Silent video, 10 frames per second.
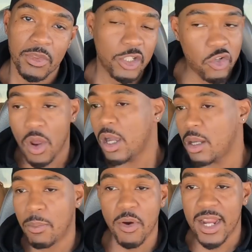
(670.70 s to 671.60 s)
The truck
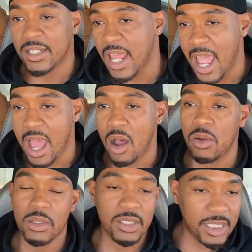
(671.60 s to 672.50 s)
could break
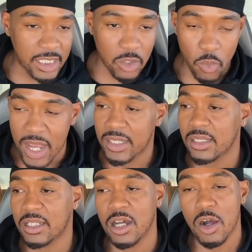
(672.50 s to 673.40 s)
down,
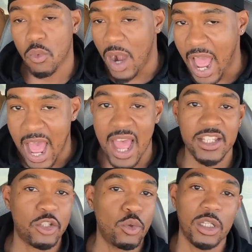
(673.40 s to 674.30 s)
situations could
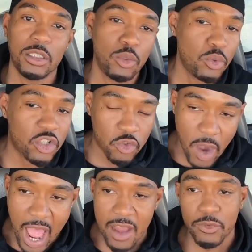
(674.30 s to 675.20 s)
arise, you could lose
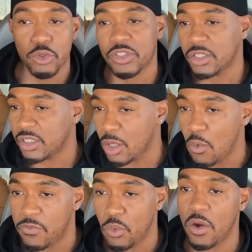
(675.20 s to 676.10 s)
drivers and
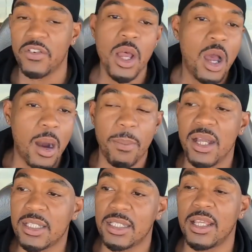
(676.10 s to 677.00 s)
so forth. A
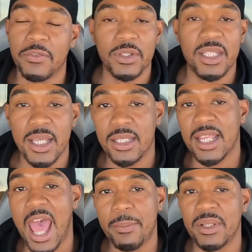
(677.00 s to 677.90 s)
bunch of different
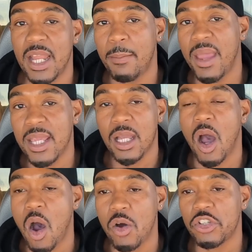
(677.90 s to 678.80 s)
things happen that may
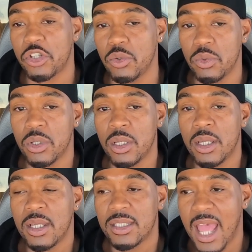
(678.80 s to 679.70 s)
cause you
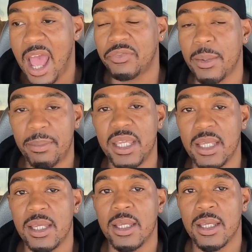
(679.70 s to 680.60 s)
to have to
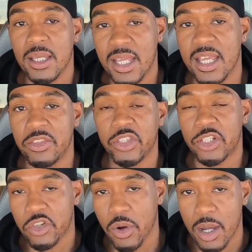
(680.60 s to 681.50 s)
be in
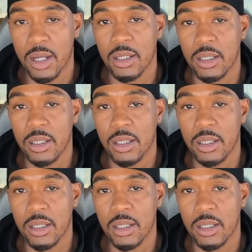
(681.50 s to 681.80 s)
the truck.